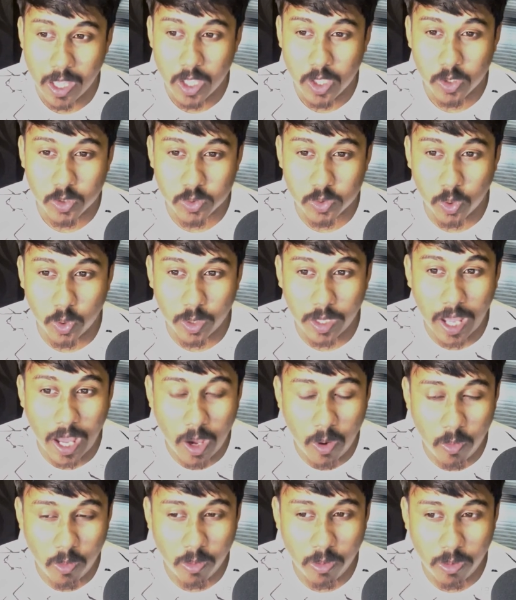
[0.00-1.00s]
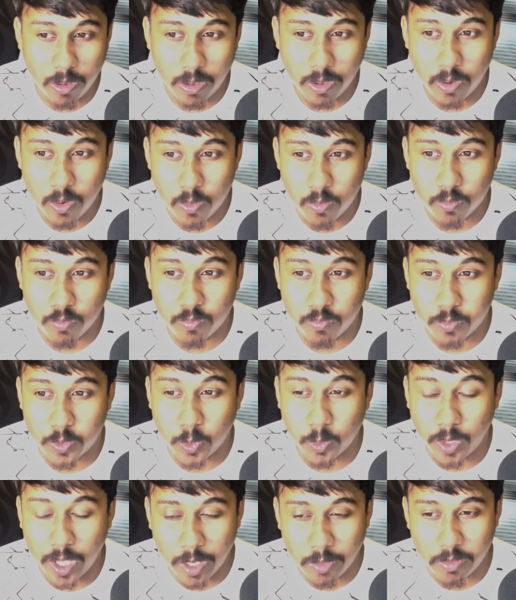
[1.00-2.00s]
So now
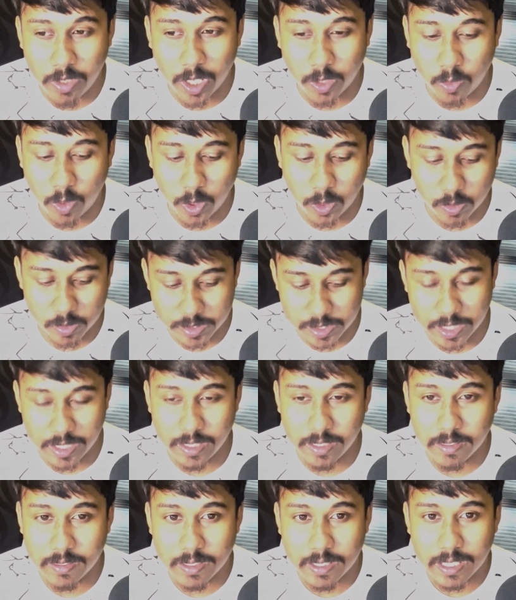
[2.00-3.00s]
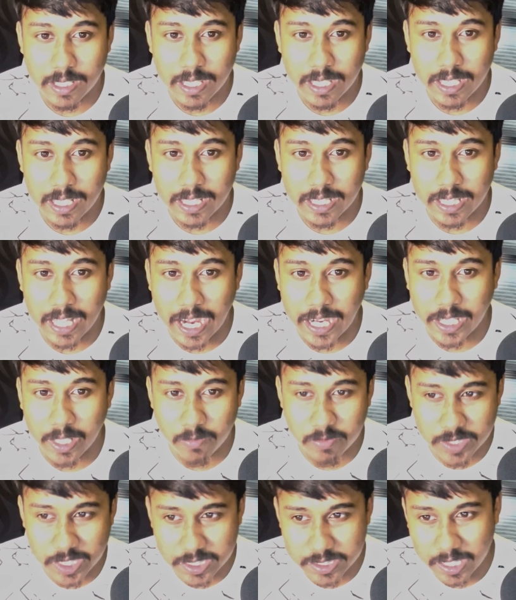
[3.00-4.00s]
today we are going to see knight
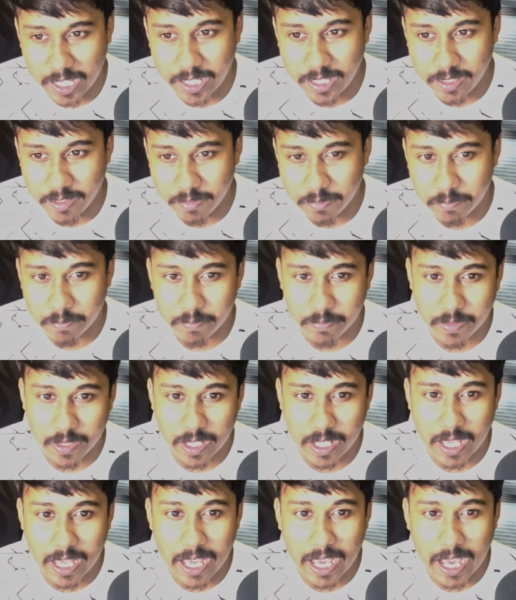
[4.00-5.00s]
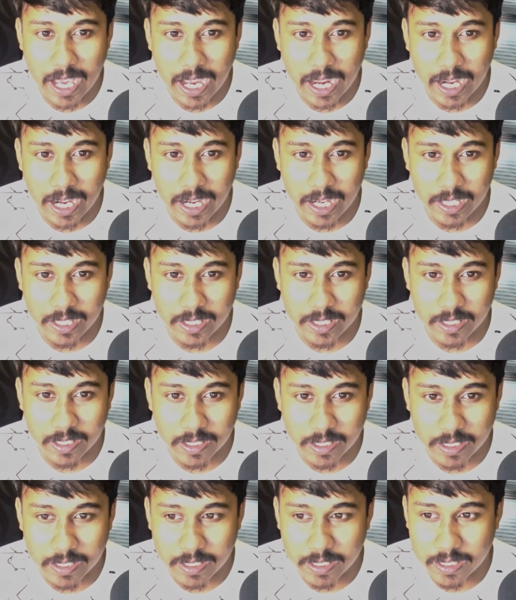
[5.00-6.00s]
f6 line and
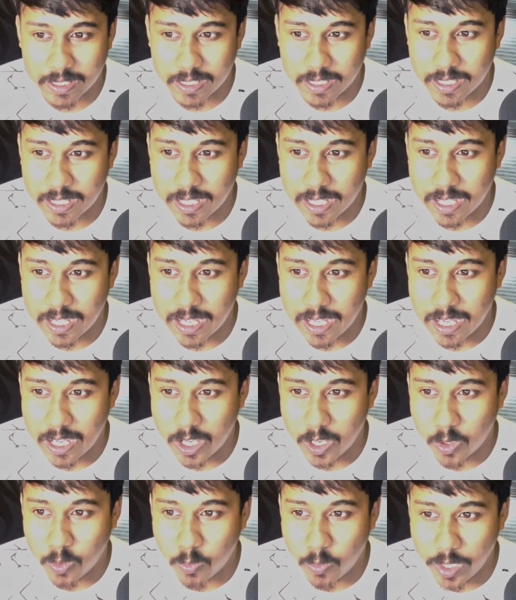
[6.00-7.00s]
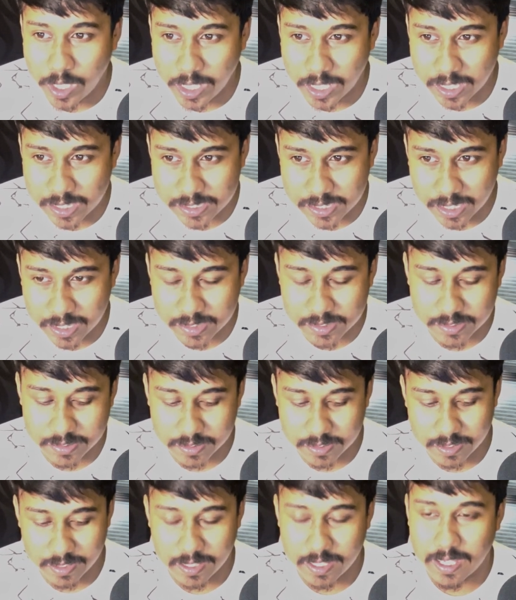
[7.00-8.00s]
queen
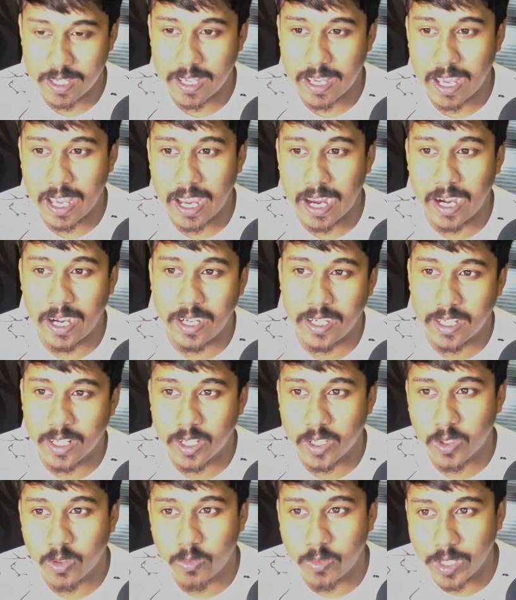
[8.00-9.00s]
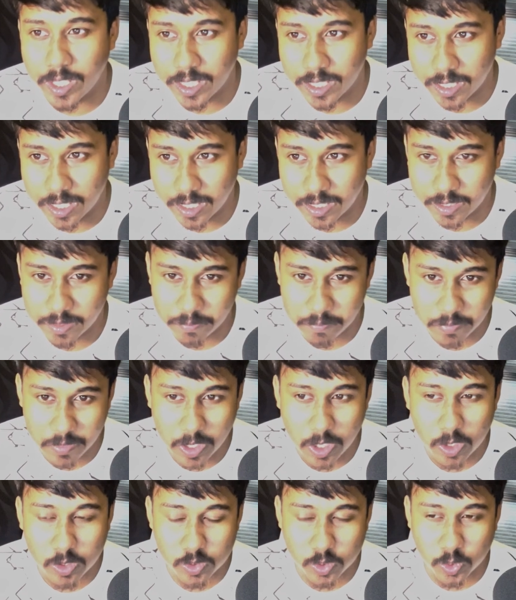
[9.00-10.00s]
d6 and queen d8.
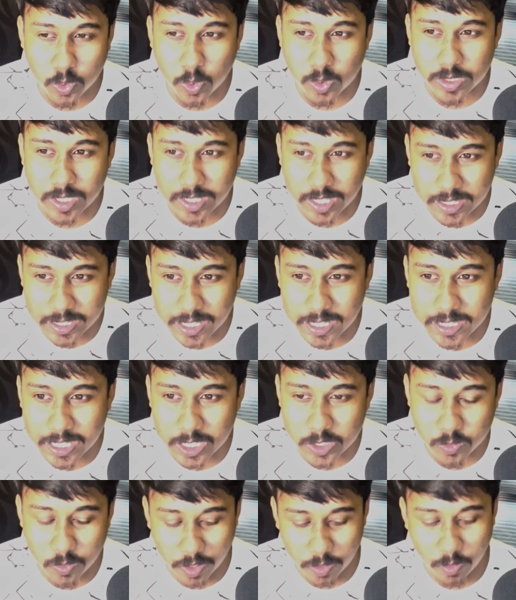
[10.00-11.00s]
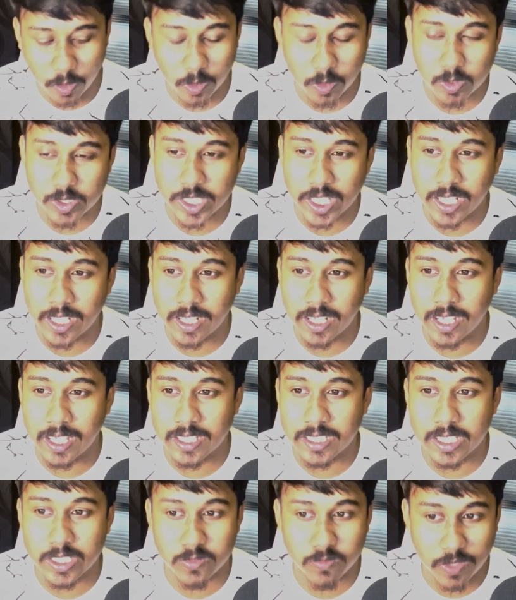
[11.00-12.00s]
So those are the three things we are going to check
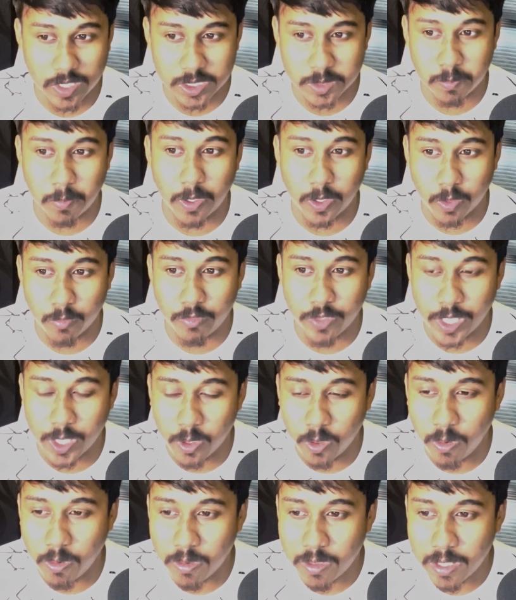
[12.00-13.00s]
in this first part of video,